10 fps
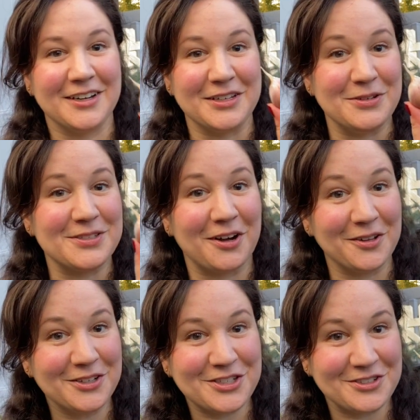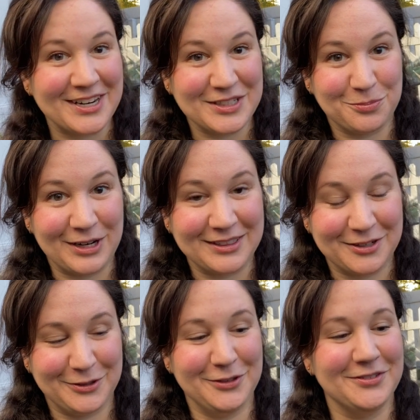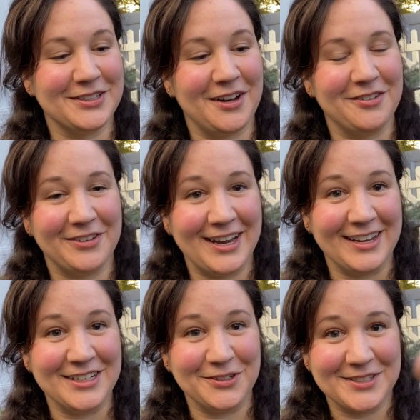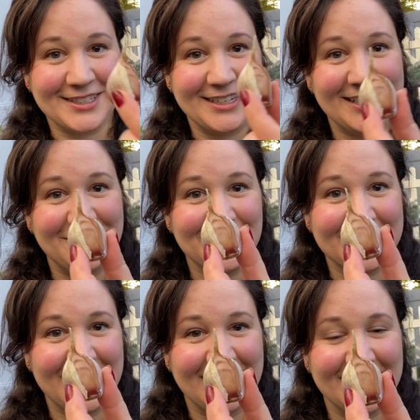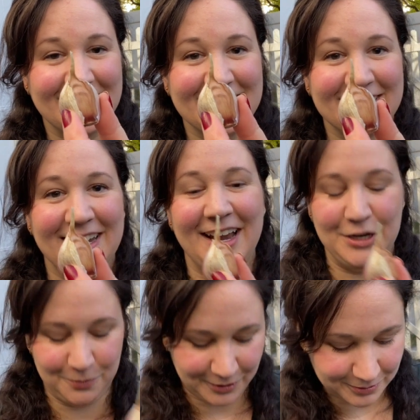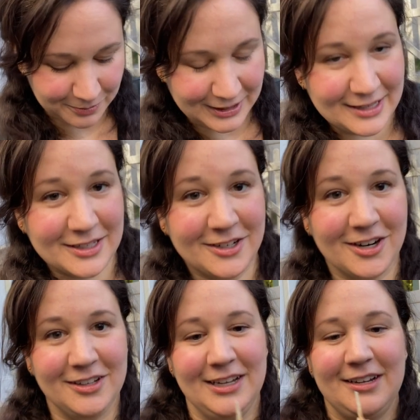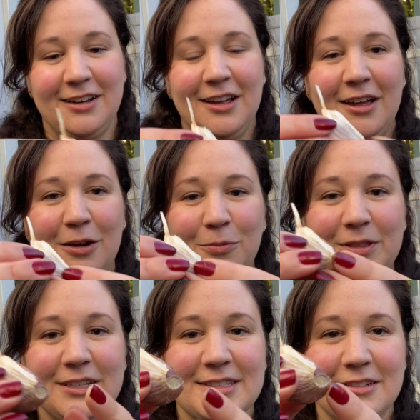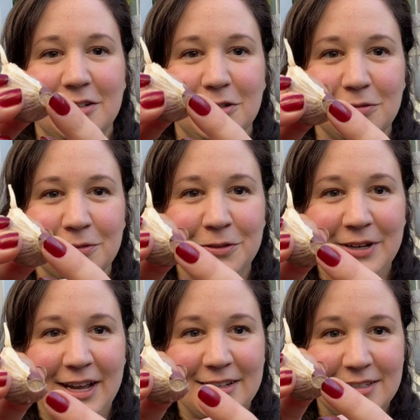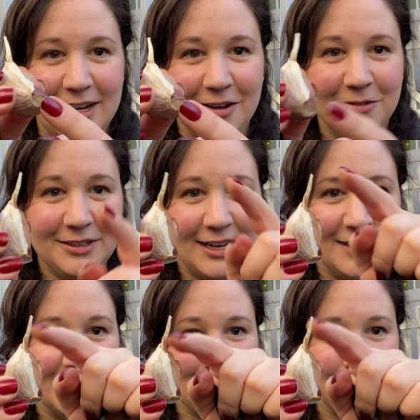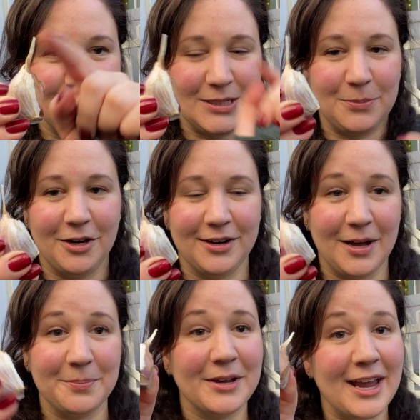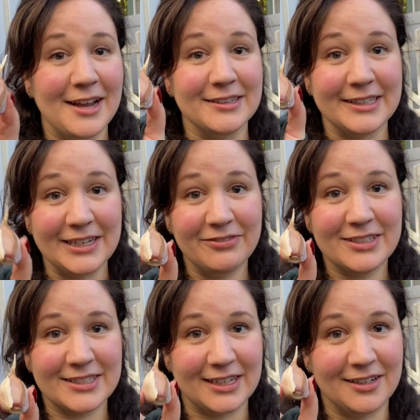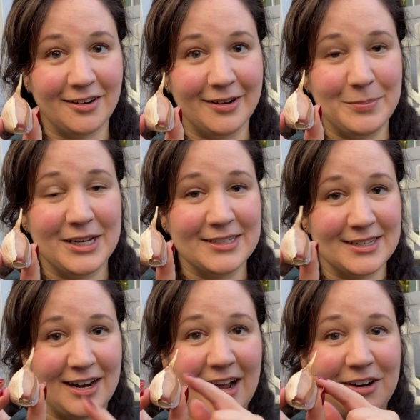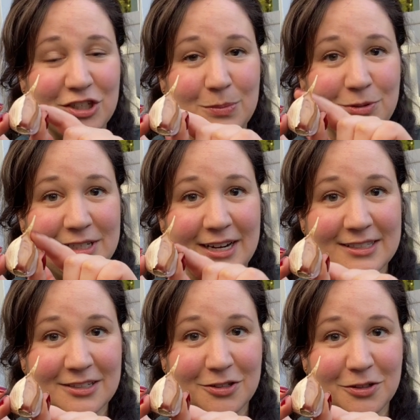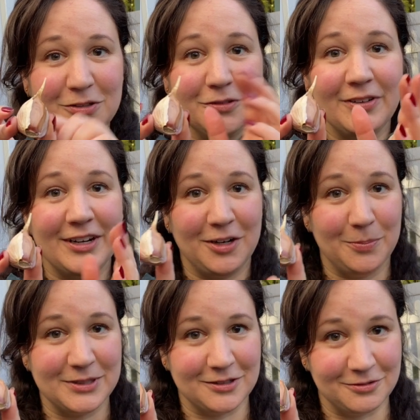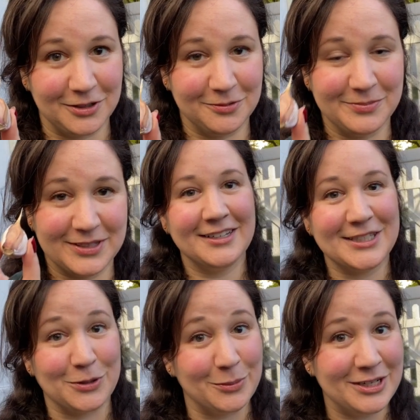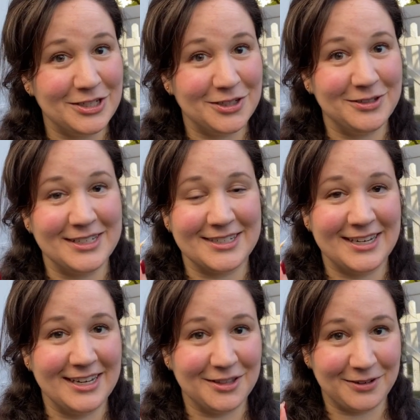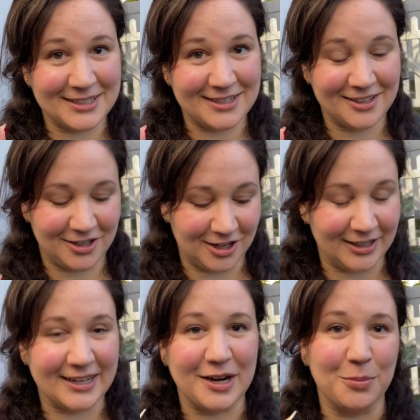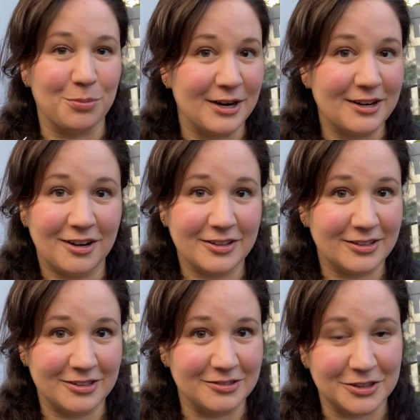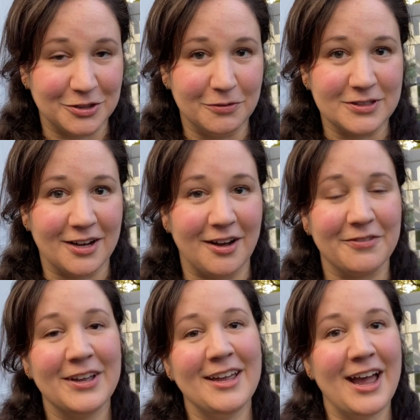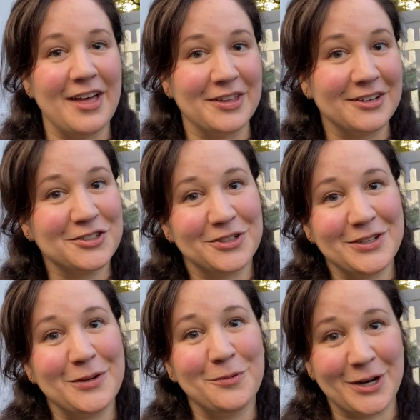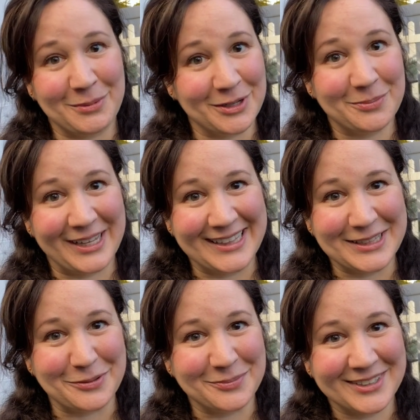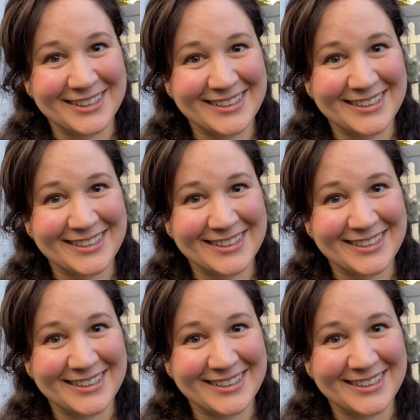And use all your strength to break the cloves off, and you'll see just like this. And you want to plant the garlic with this little root end down and this pointy part up, and leave the skin on because that actually protects the clove and helps it grow. So what I'm going to do is take the rest of the garlic, break all the little cloves off, and then I'll show you where I'm going to plant them.